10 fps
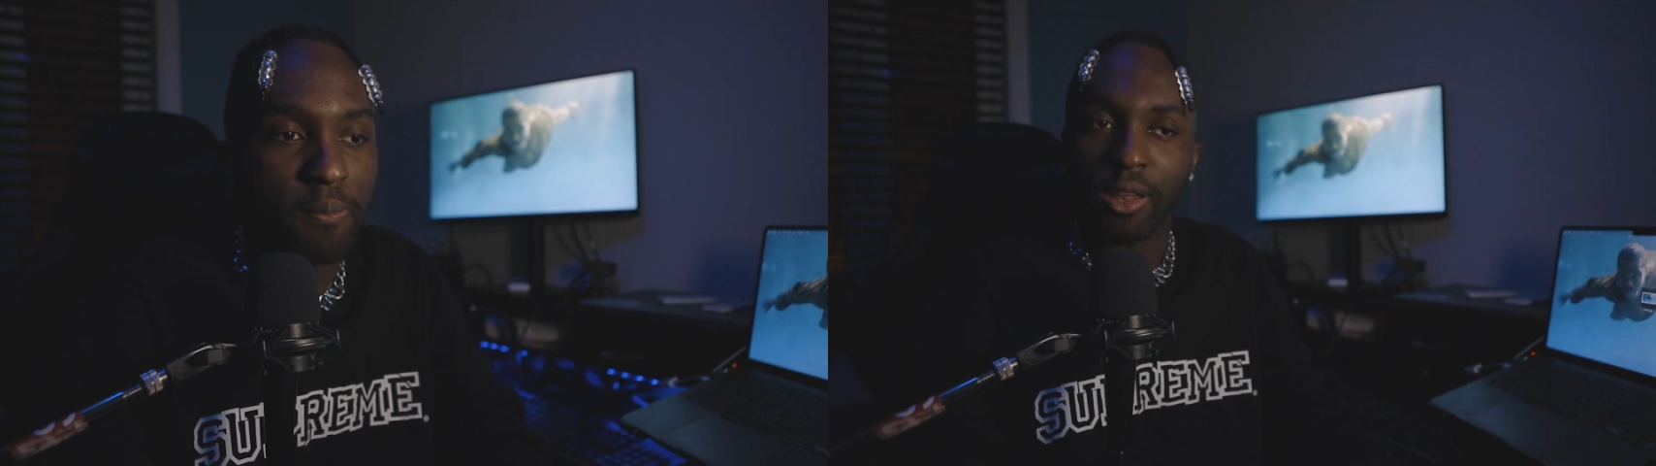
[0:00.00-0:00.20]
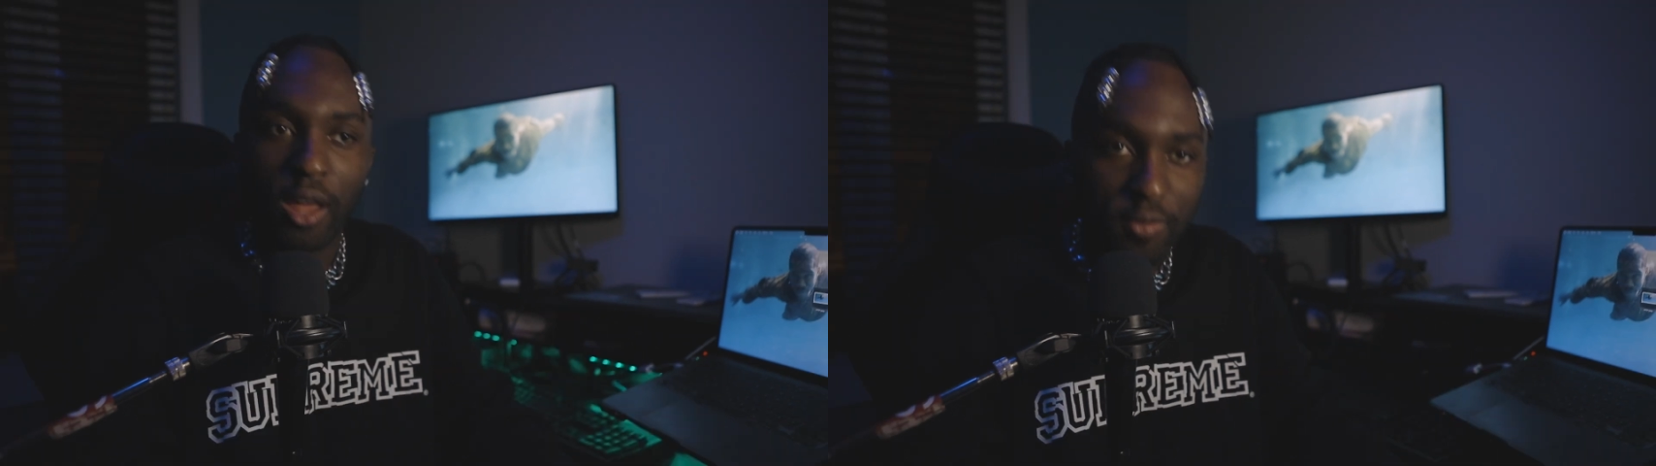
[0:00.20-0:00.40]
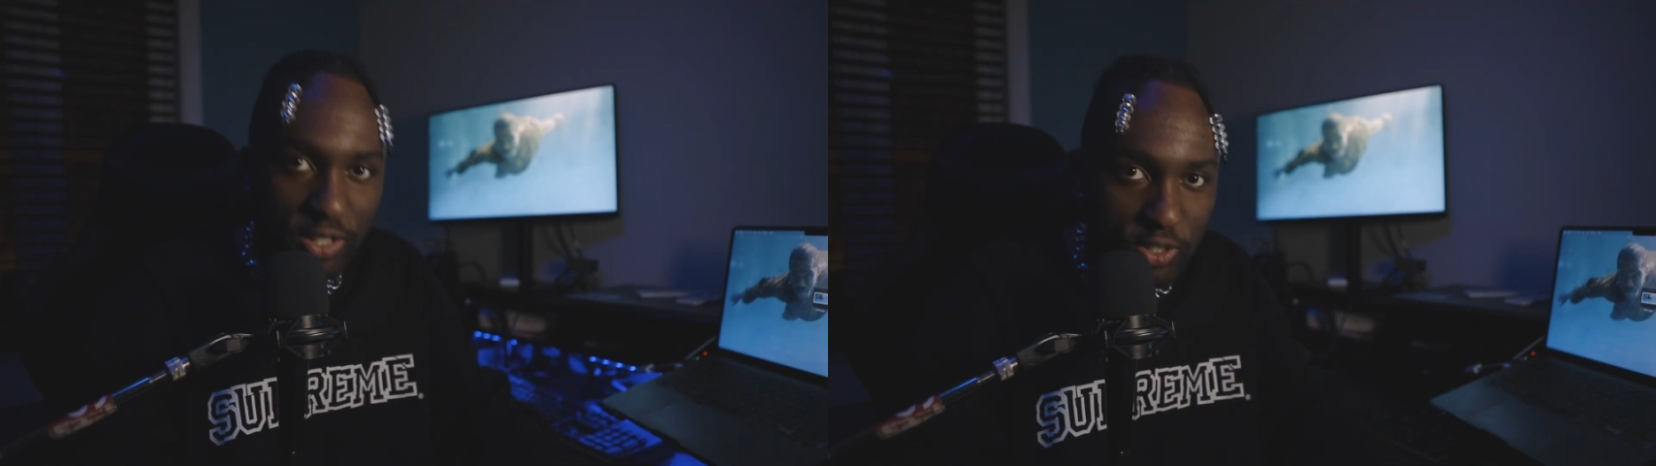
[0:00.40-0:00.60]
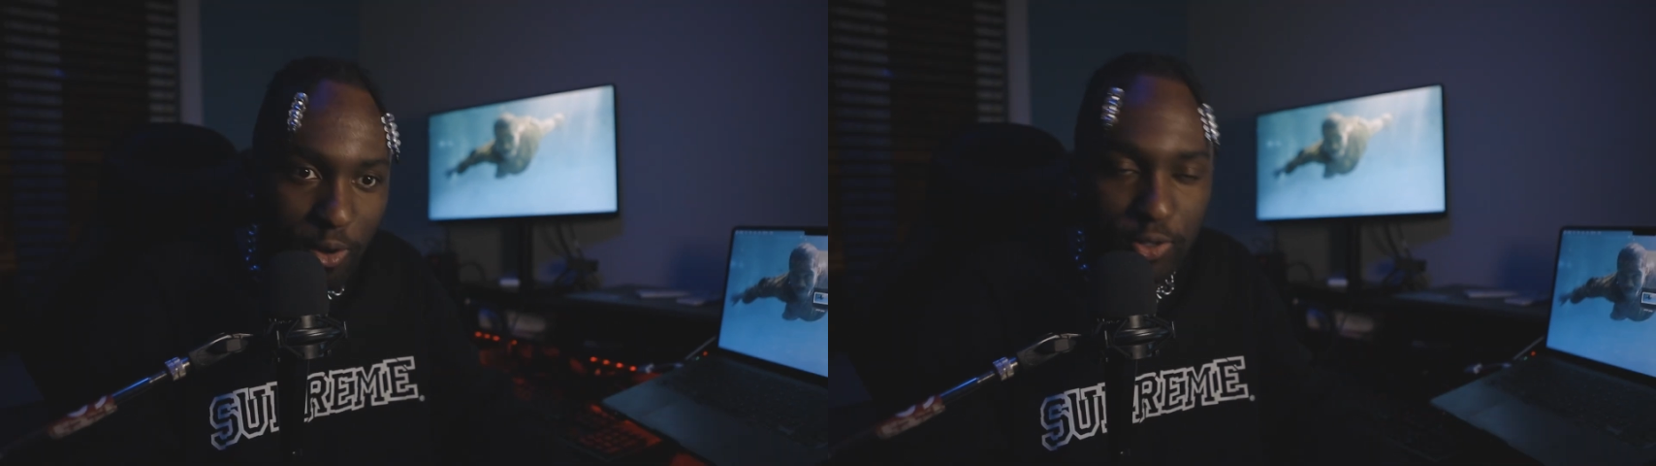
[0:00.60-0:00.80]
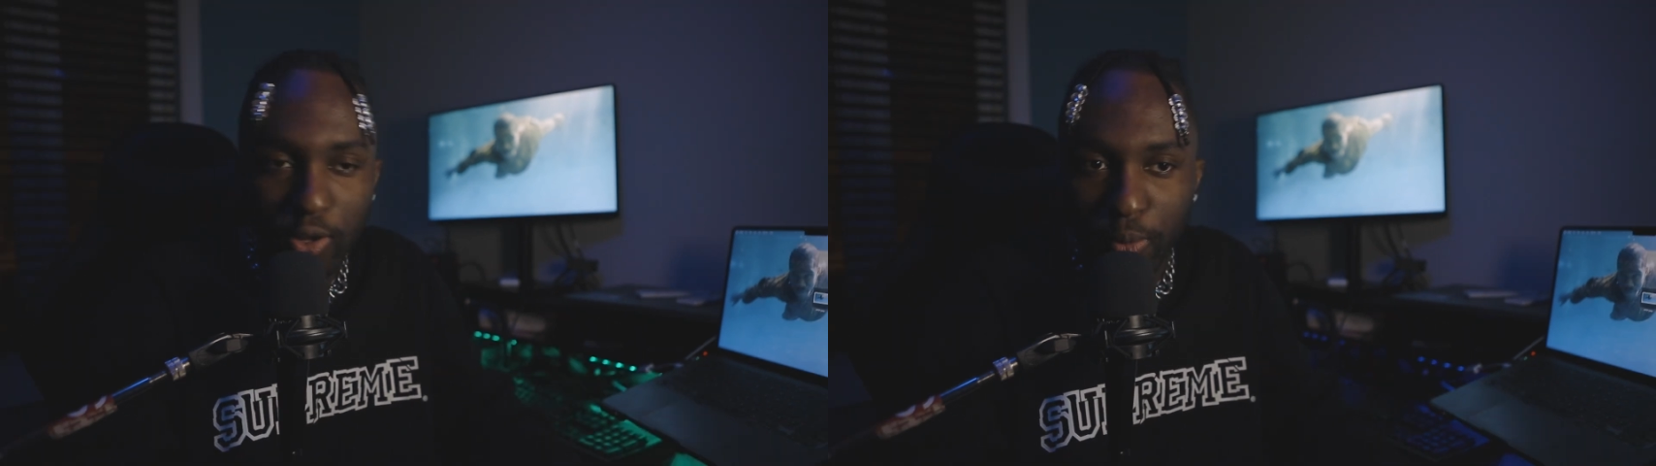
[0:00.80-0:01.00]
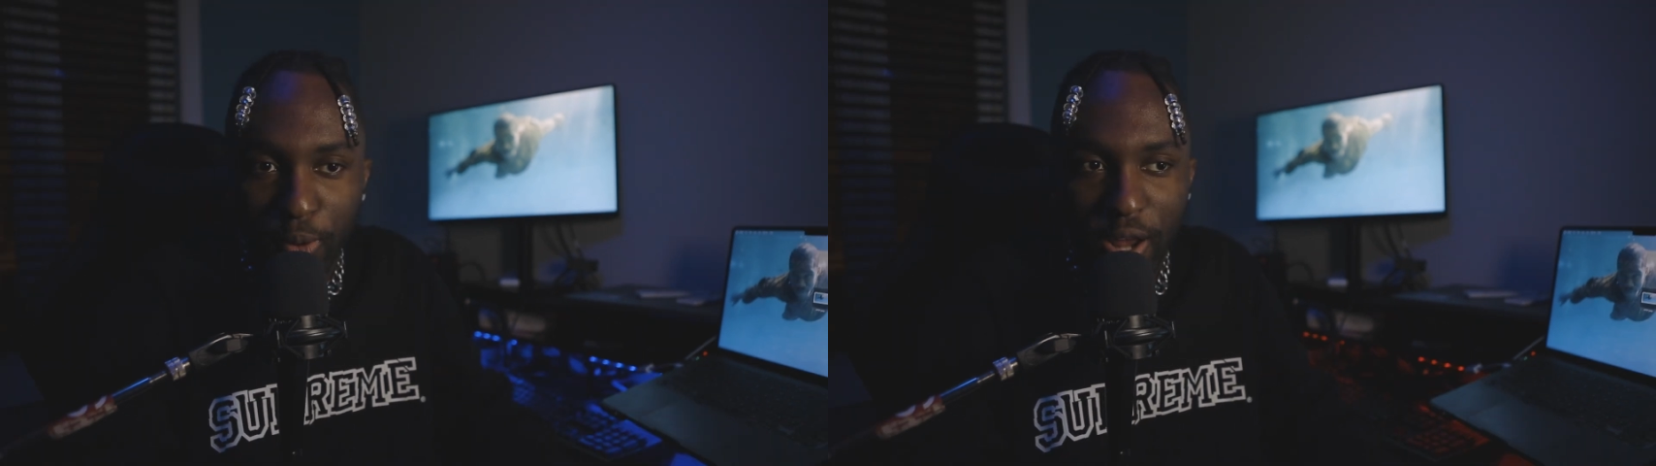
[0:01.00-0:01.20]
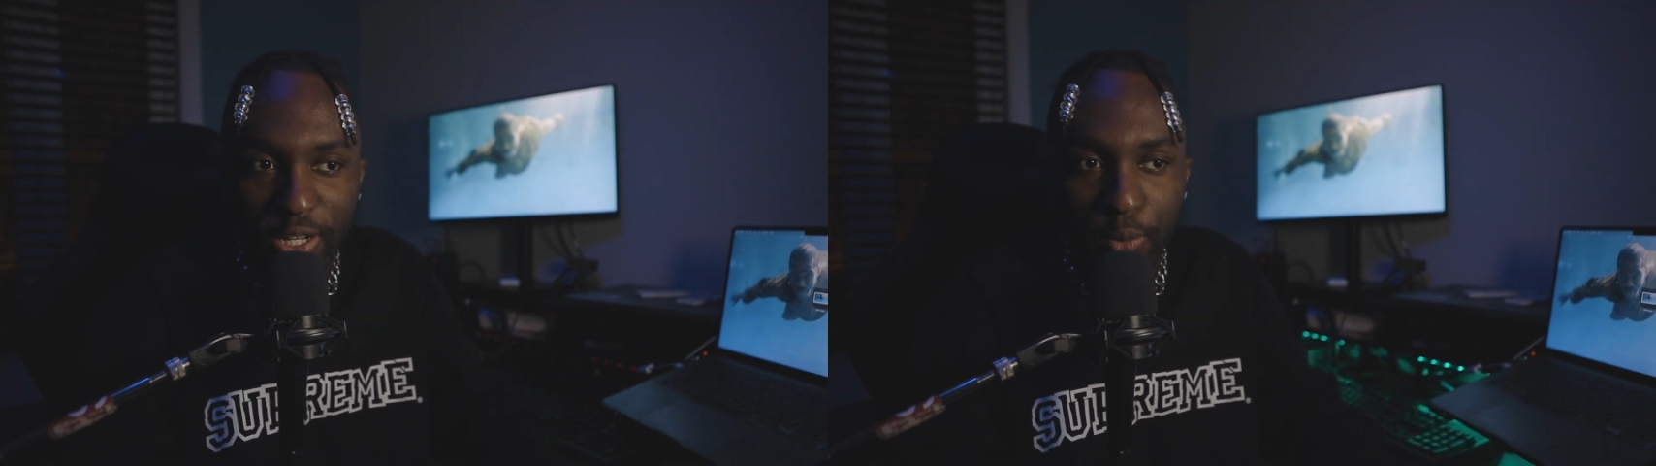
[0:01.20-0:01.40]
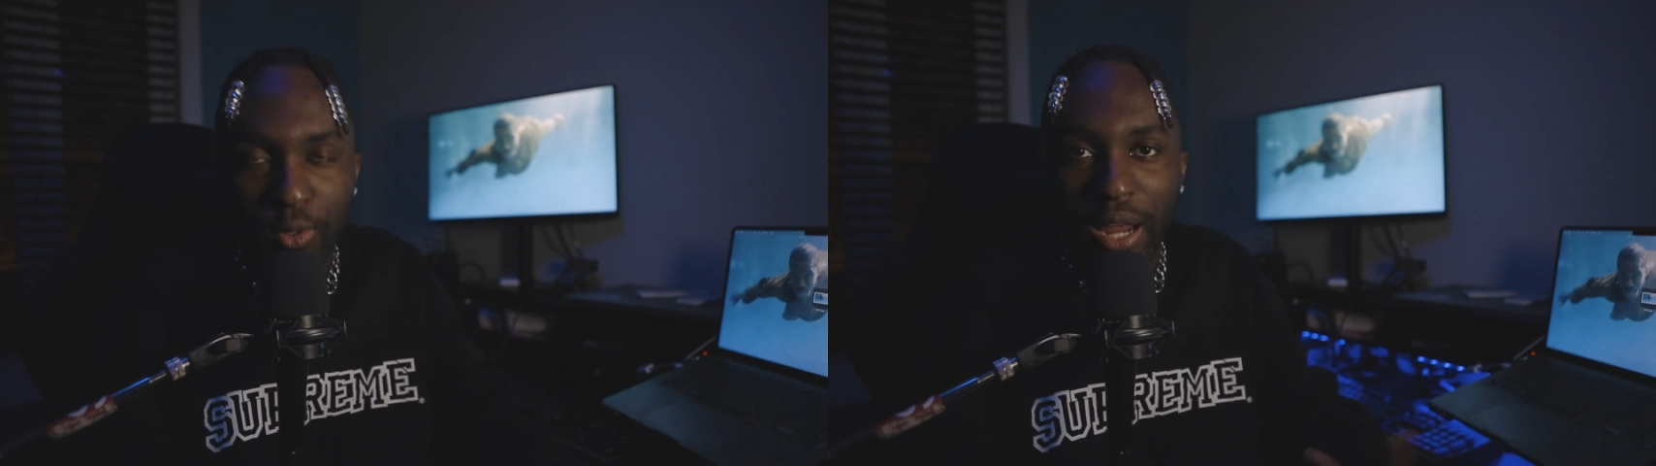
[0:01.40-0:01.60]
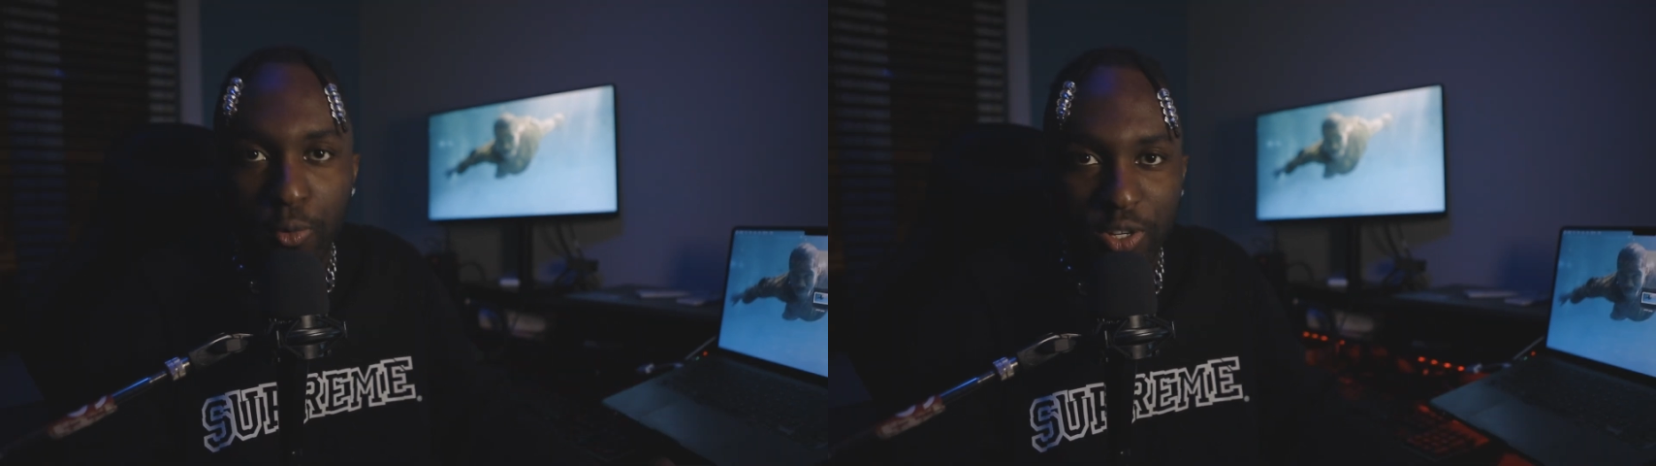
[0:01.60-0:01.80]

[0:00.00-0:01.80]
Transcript: a lot of the songs on the project were not